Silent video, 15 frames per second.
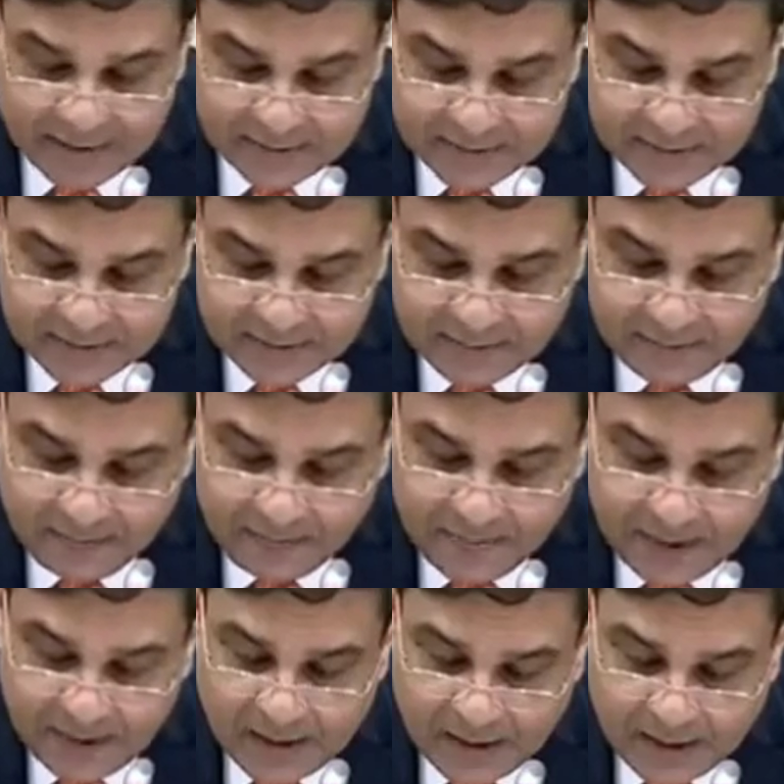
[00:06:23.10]

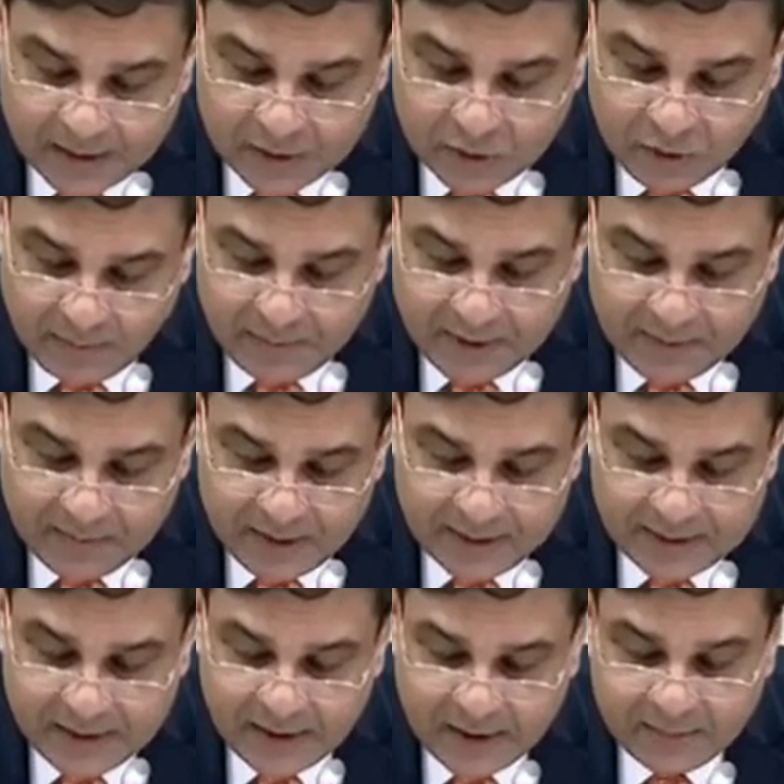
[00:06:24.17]
Interoperability amongst
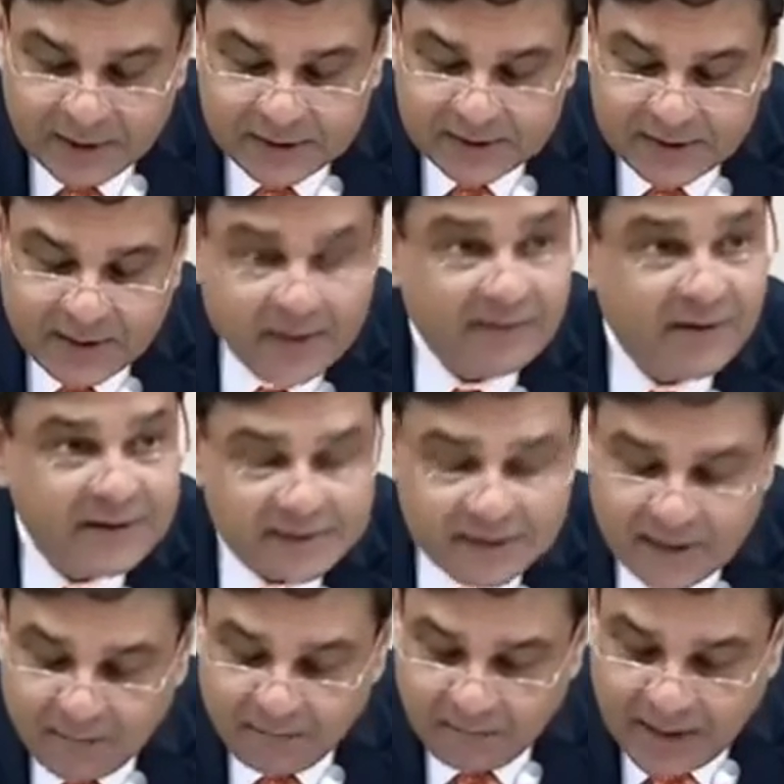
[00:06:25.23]
KYC-compliant
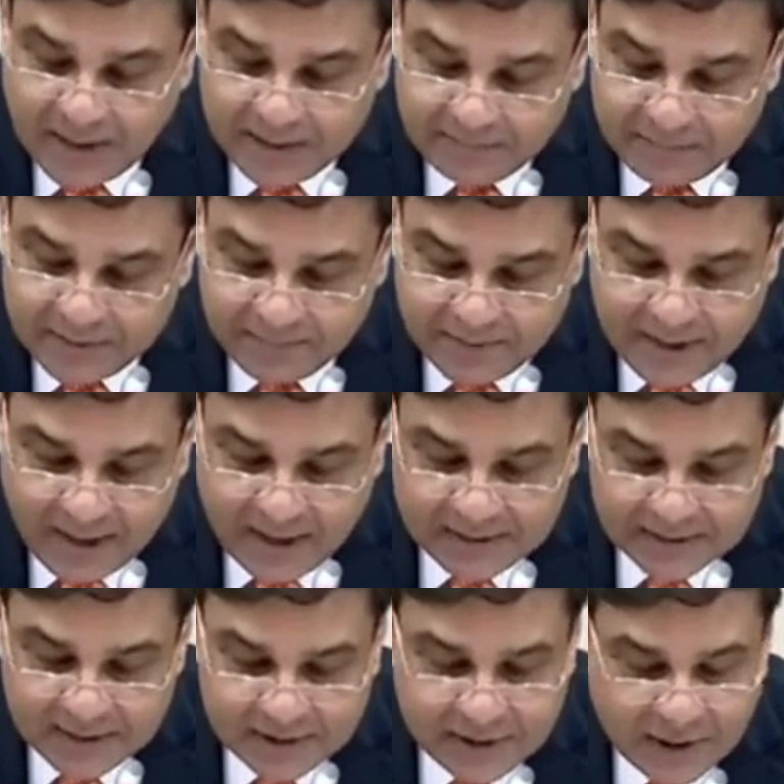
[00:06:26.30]
PPIs shall be
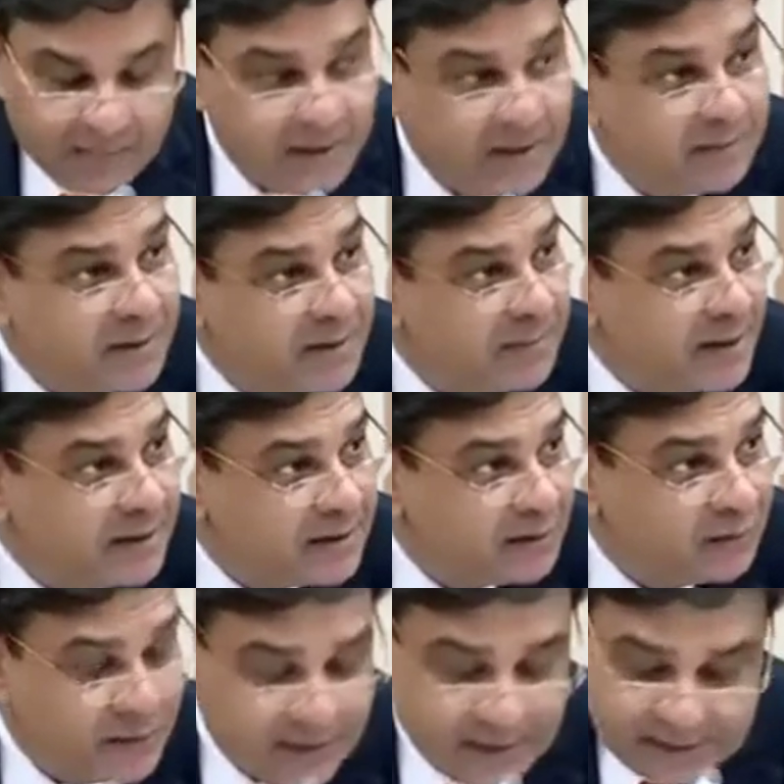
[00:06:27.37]
implemented within 6
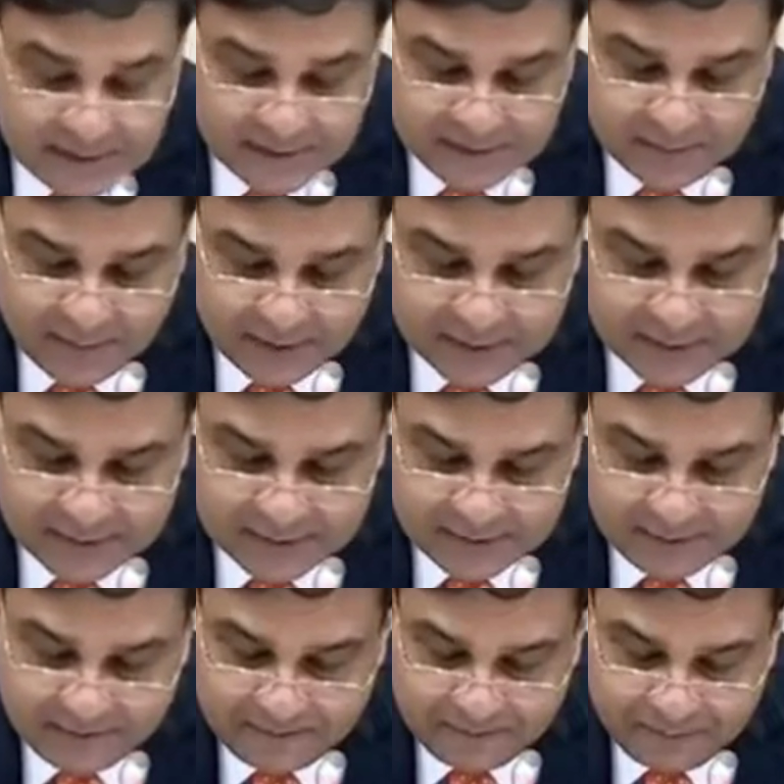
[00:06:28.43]
months.
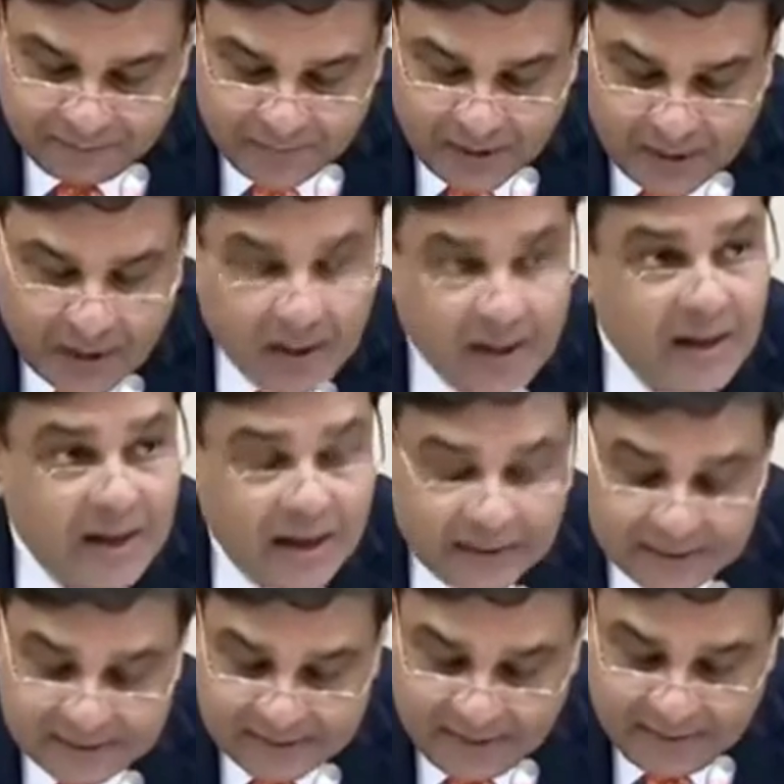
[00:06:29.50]
At the same time, it has
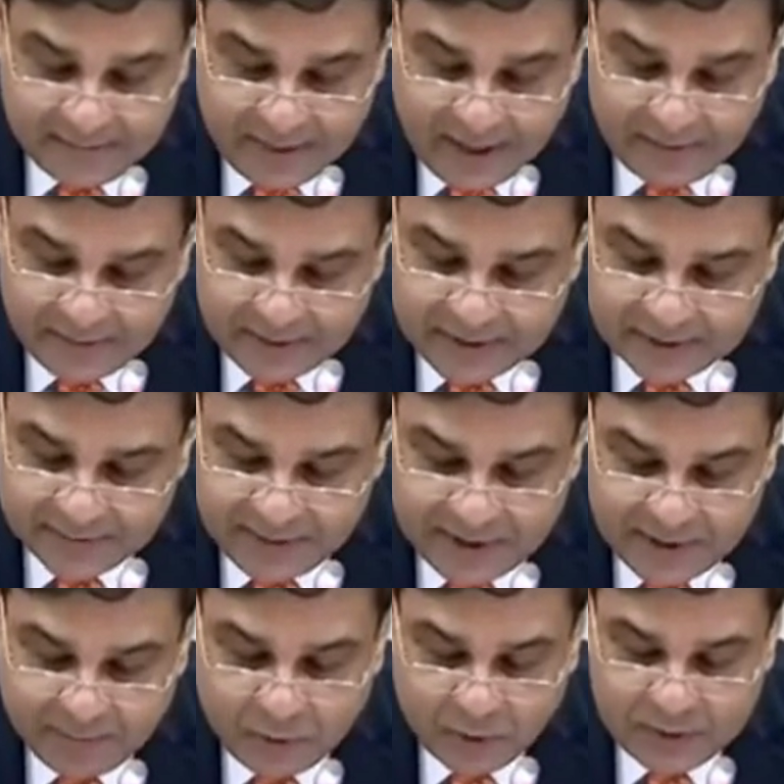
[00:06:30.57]
been reported that
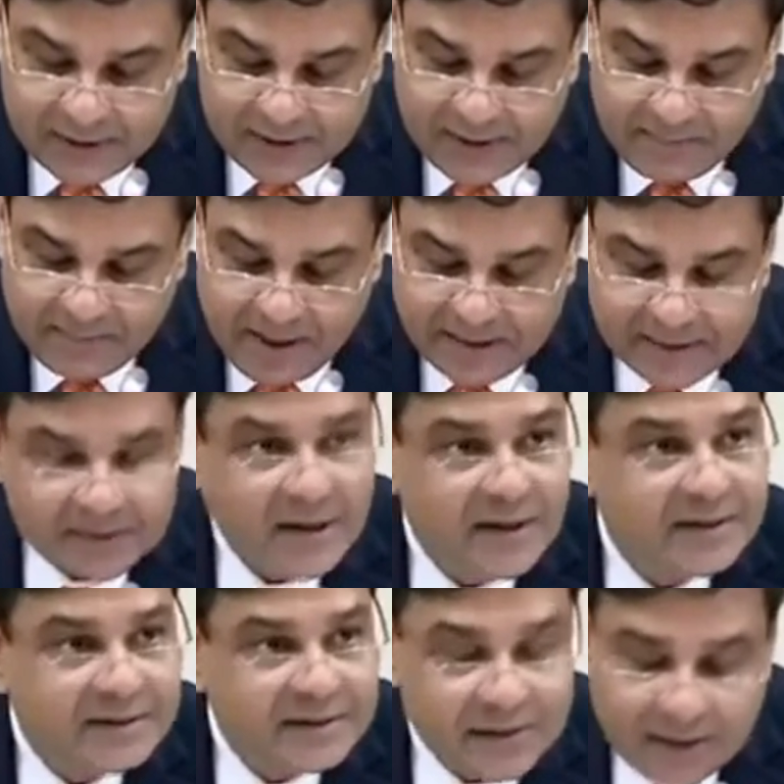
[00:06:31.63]
banks are discouraging
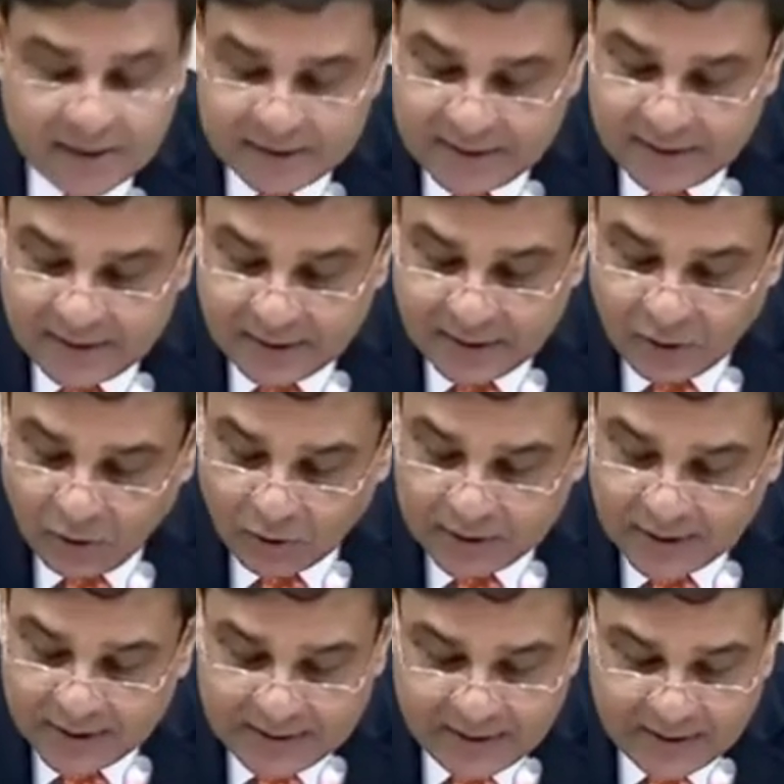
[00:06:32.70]
or turning away senior
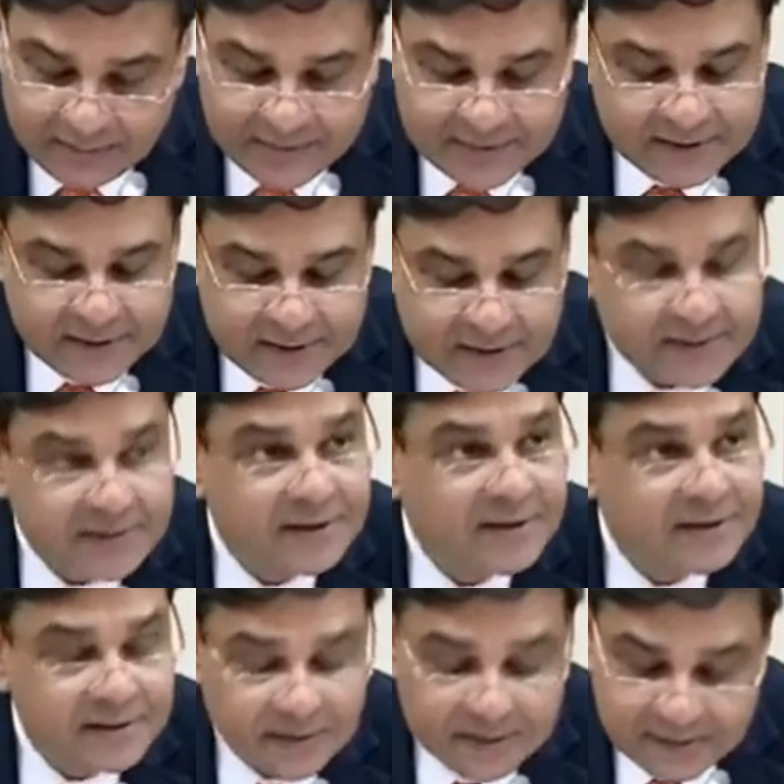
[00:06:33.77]
citizens and
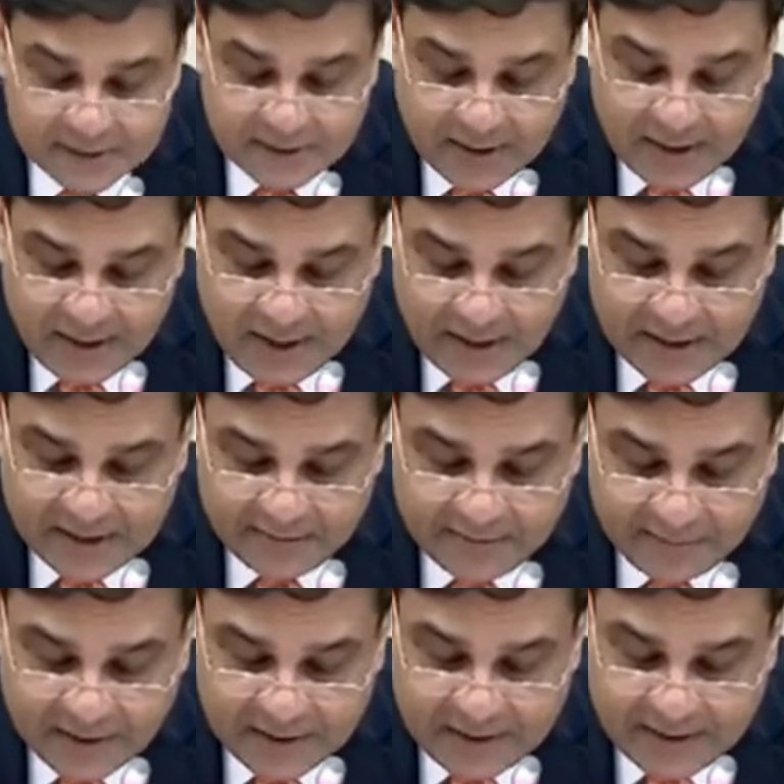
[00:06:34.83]
differently abled
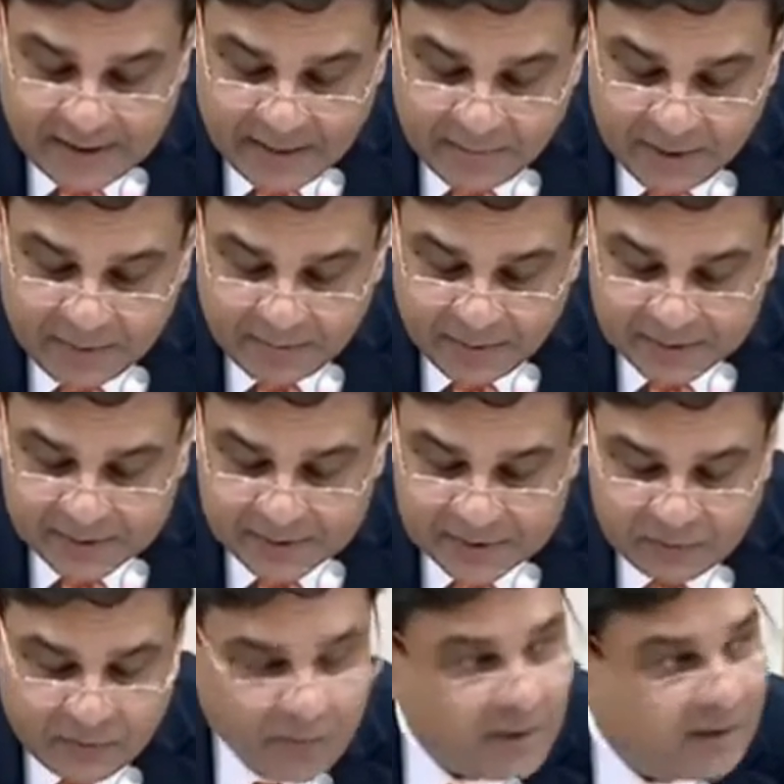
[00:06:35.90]
persons from availing
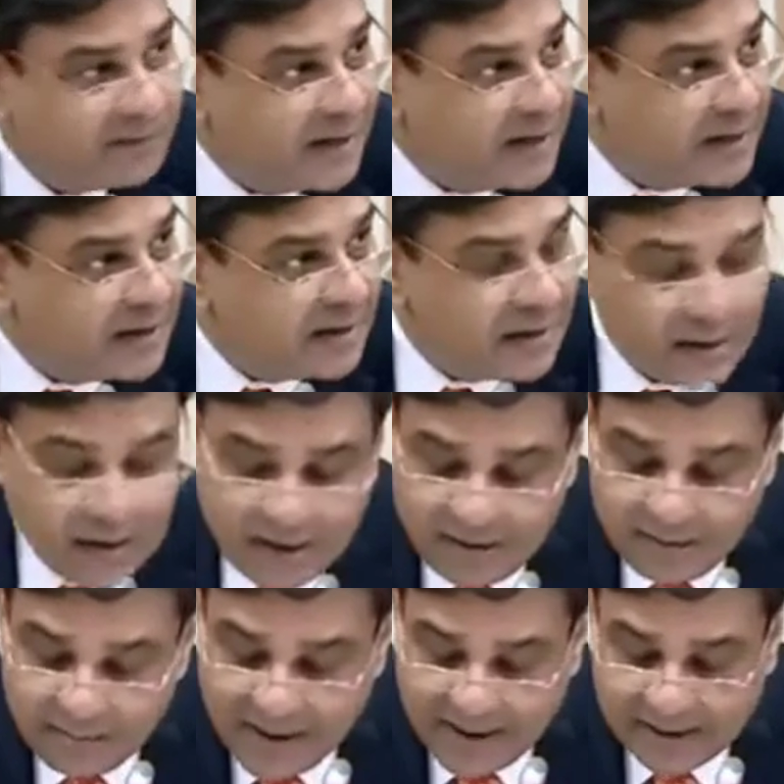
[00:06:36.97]
banking
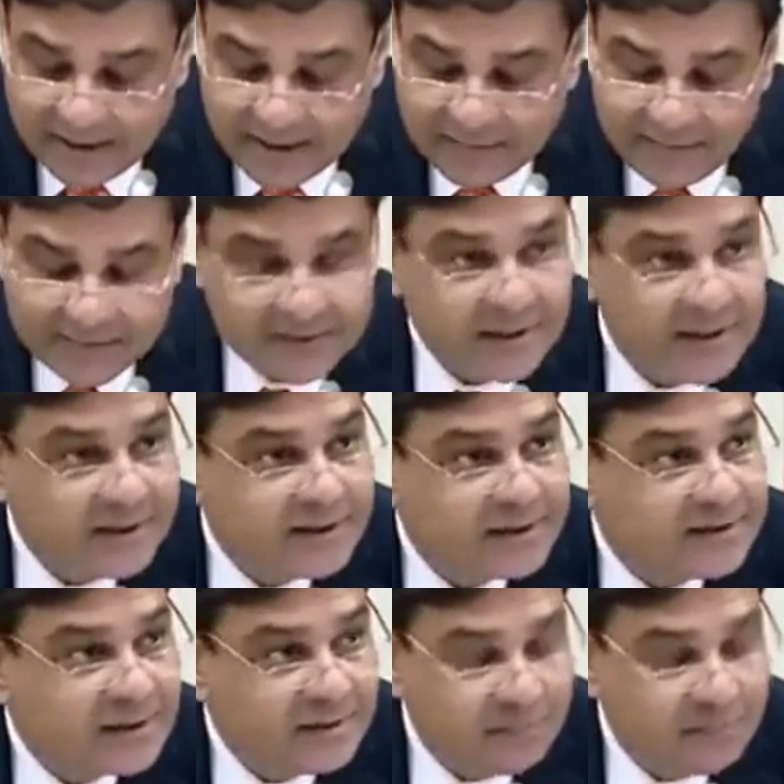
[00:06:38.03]
facilities in branches.